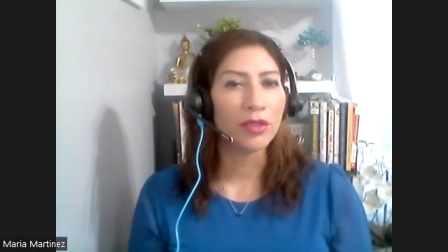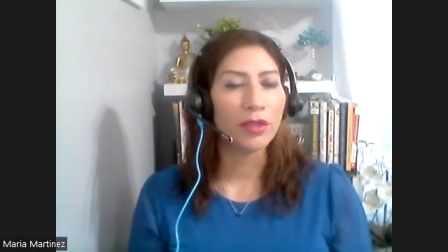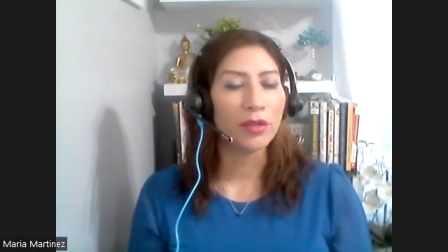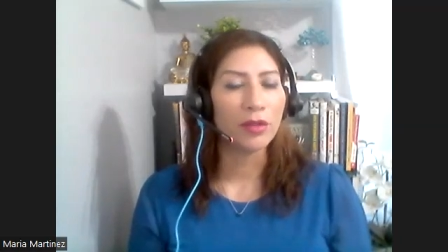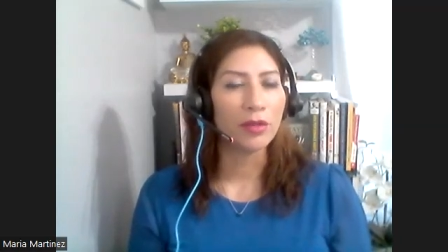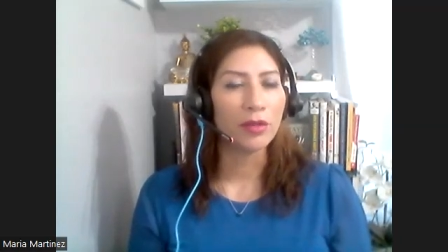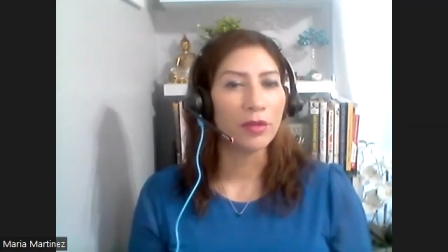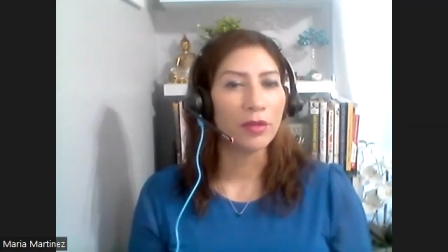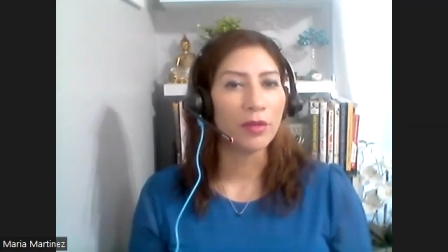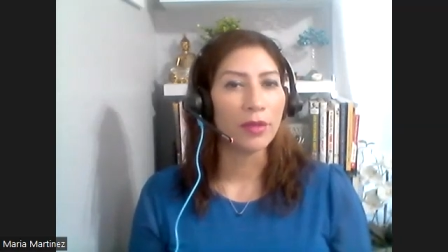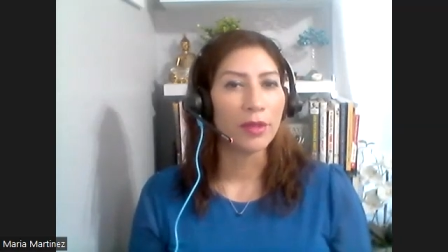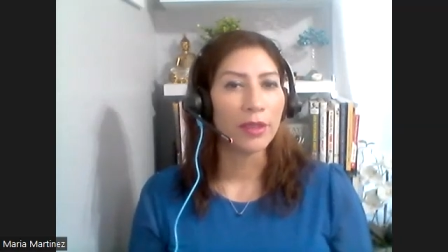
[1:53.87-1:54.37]

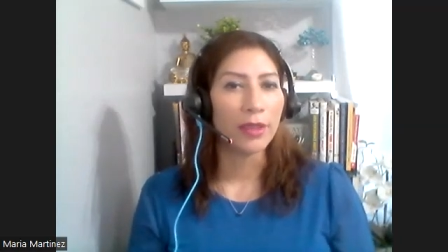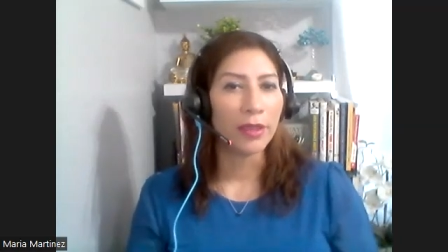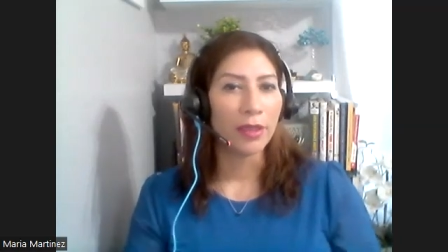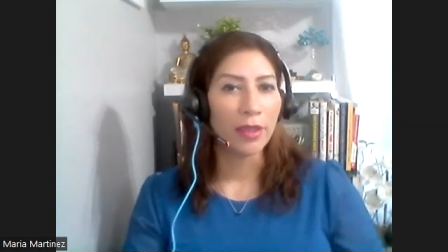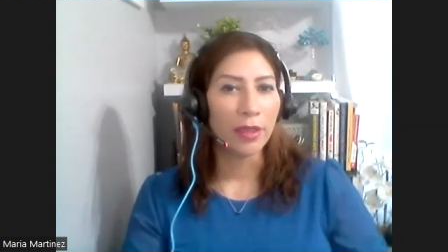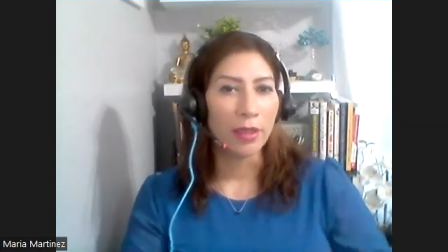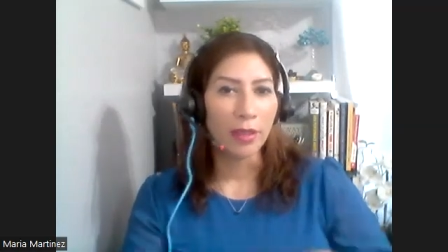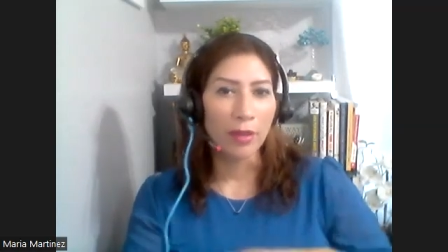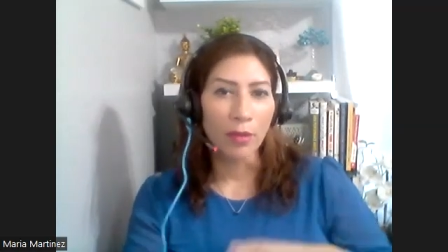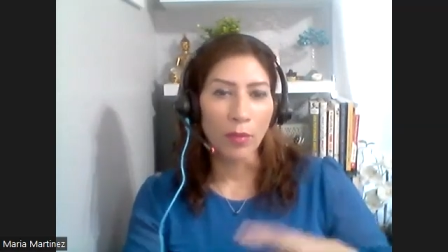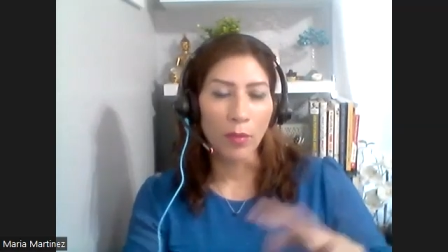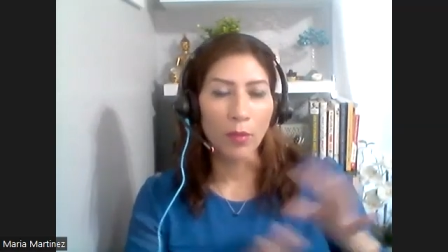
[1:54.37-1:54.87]
to
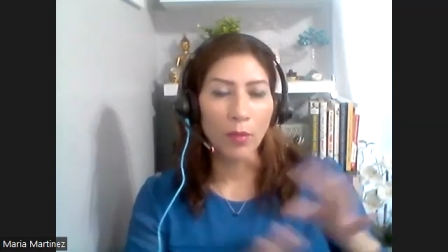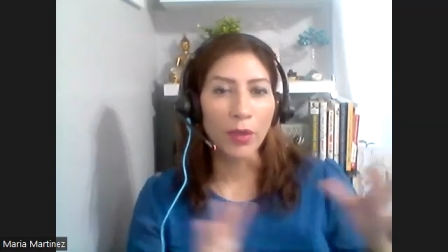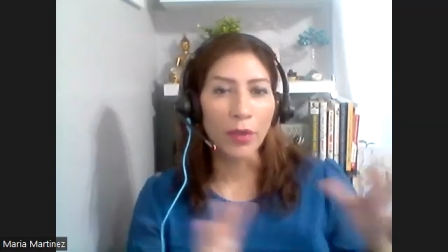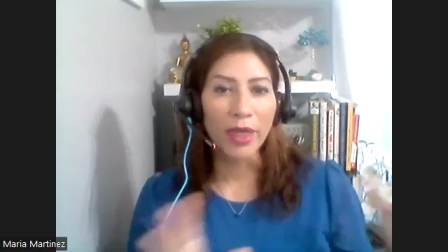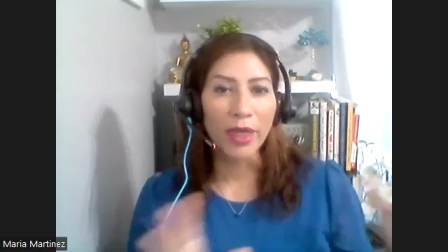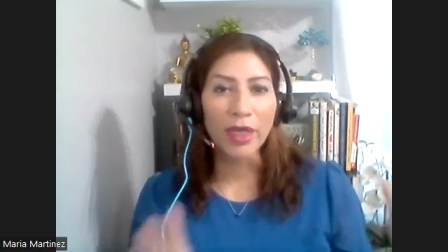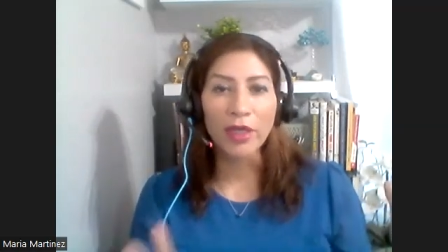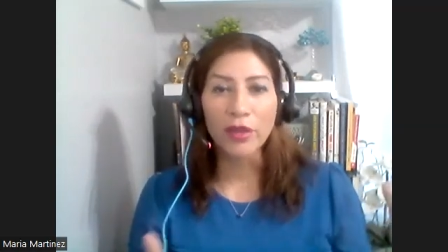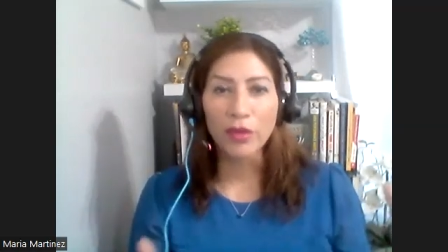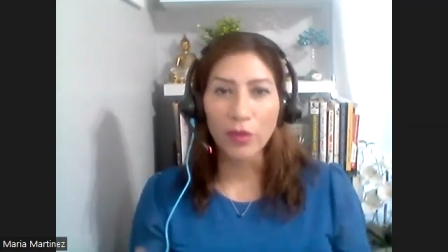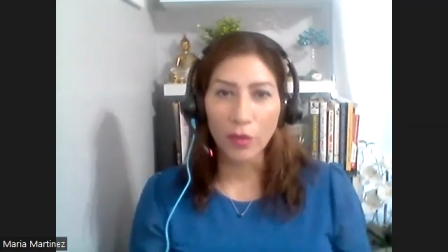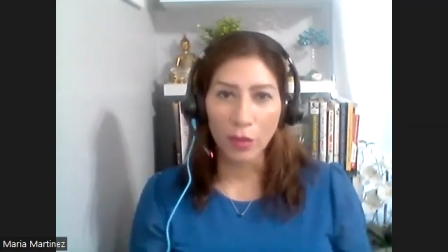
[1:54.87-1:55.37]

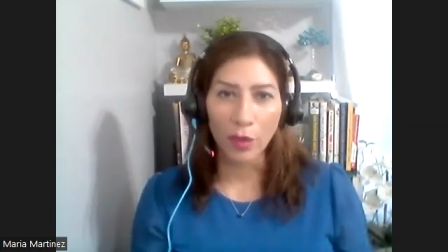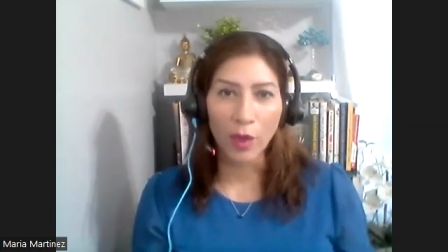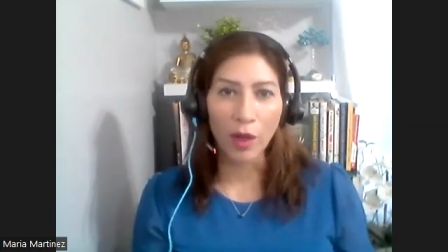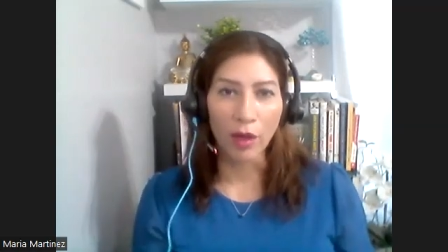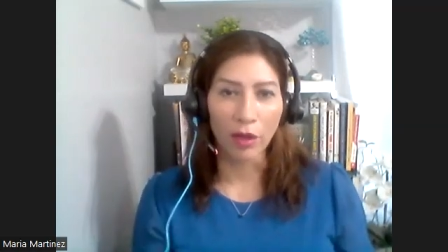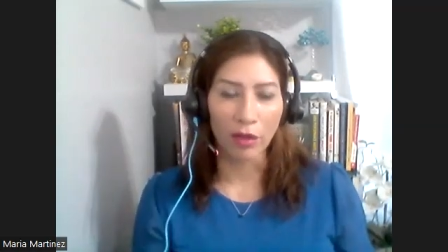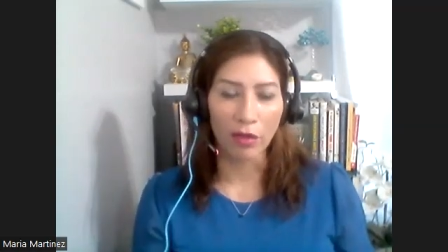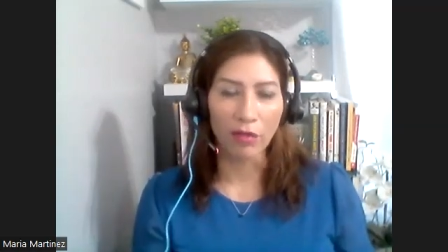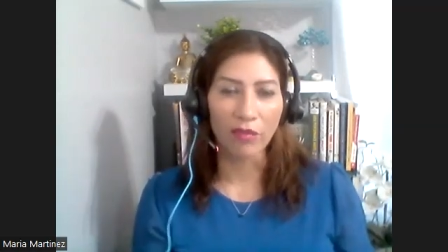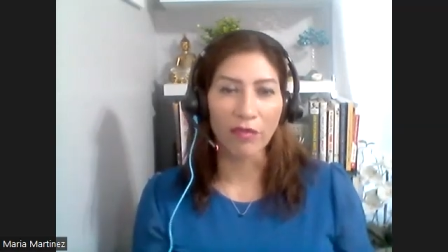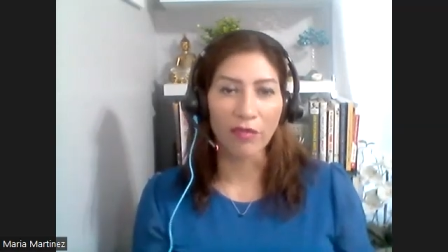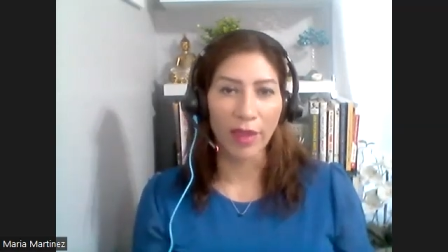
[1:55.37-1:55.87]
break through
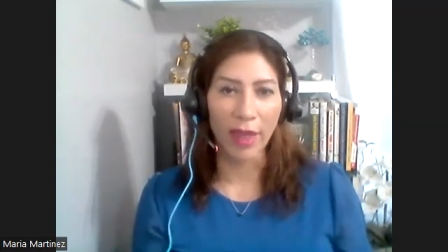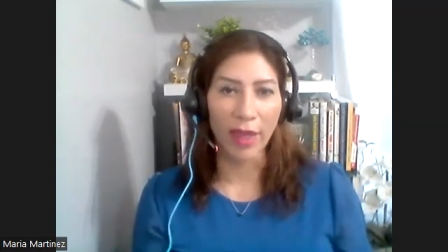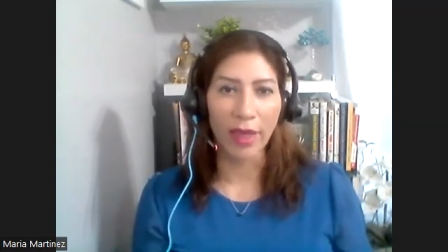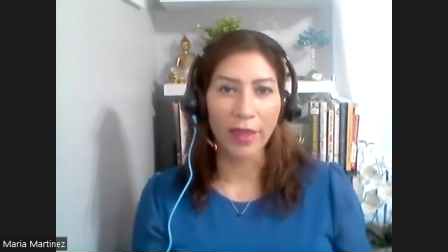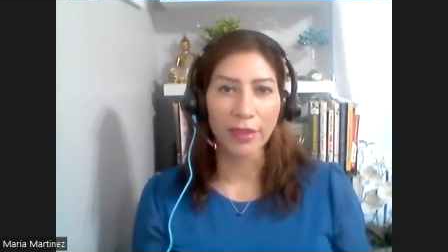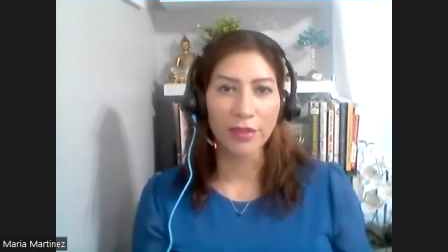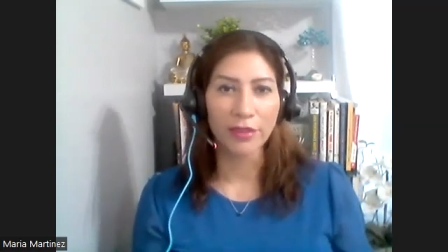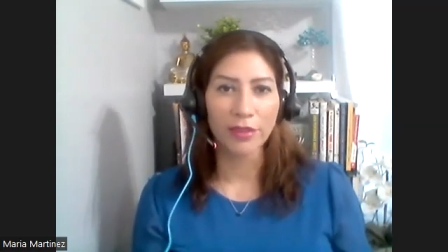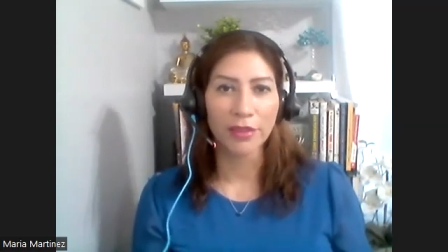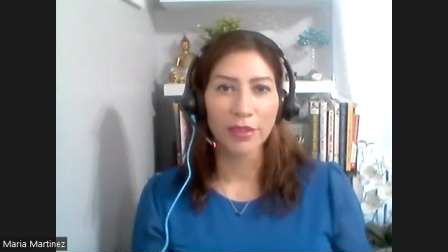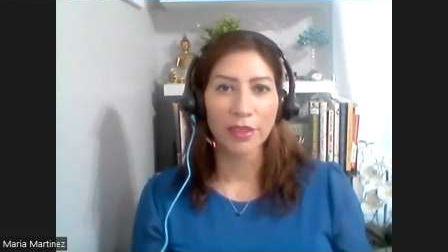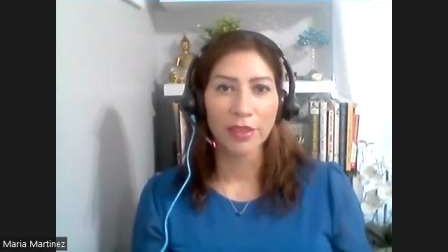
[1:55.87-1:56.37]
all of that